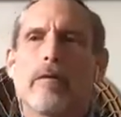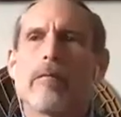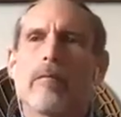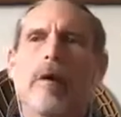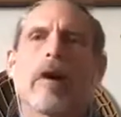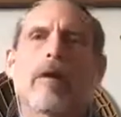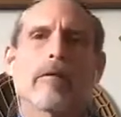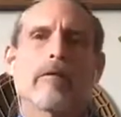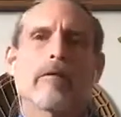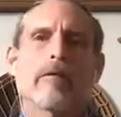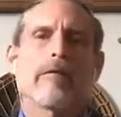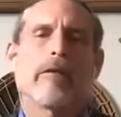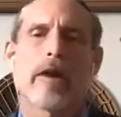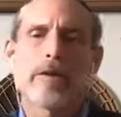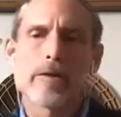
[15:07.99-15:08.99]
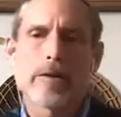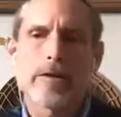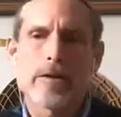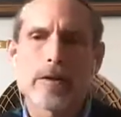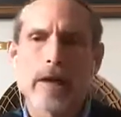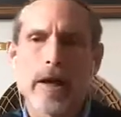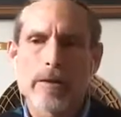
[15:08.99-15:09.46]
part of that
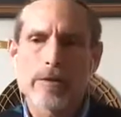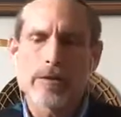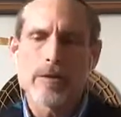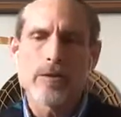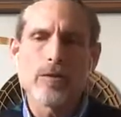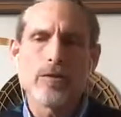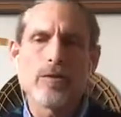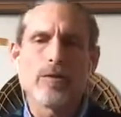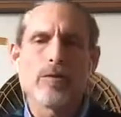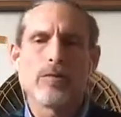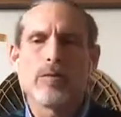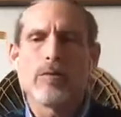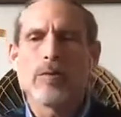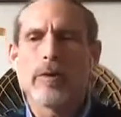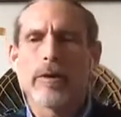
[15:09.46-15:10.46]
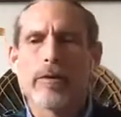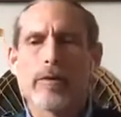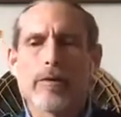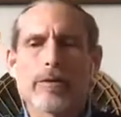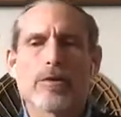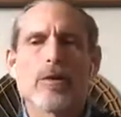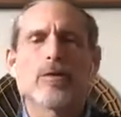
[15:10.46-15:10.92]
teaching has to do with
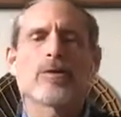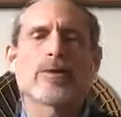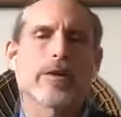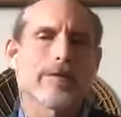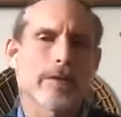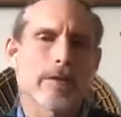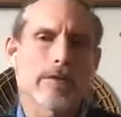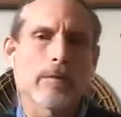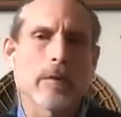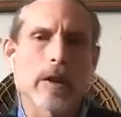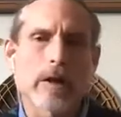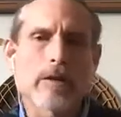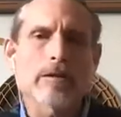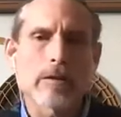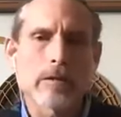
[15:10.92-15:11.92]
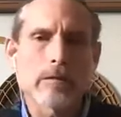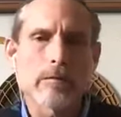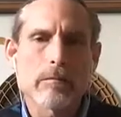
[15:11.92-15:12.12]
this notion of assimilation,